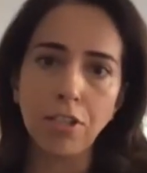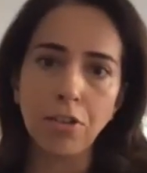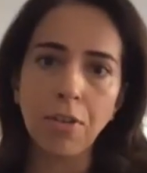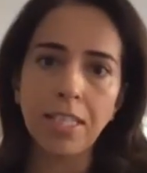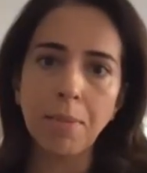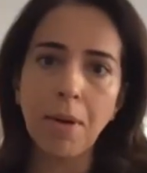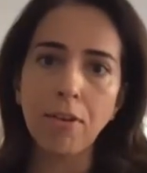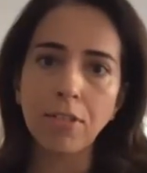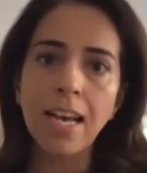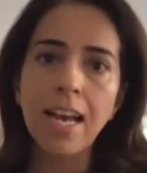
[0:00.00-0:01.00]
You know, it's
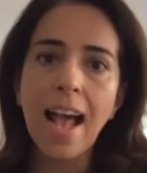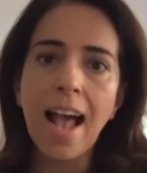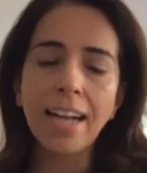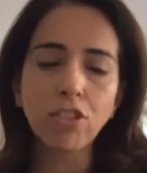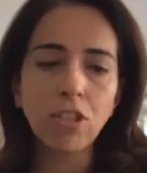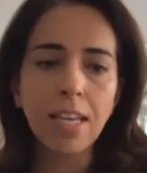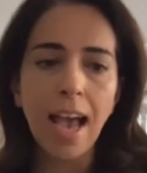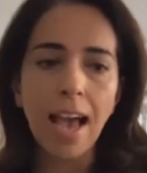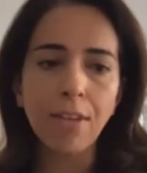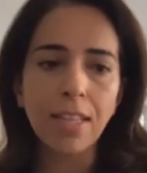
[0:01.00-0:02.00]
about actually
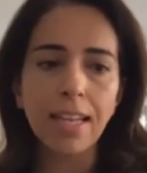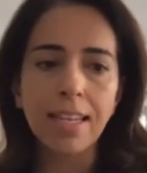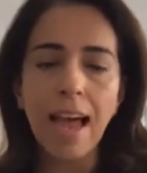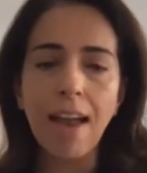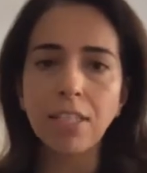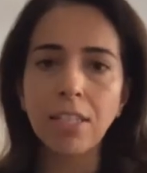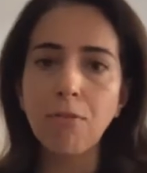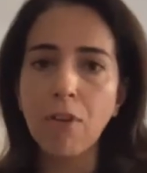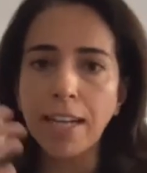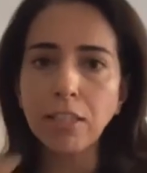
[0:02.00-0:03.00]
having that narrative
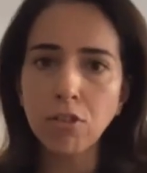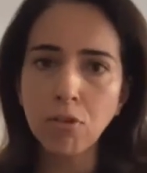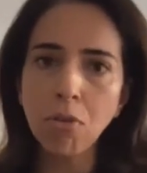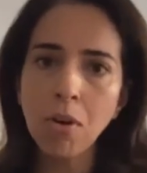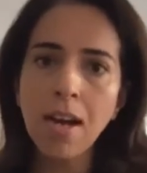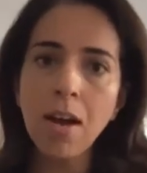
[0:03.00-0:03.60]
right through,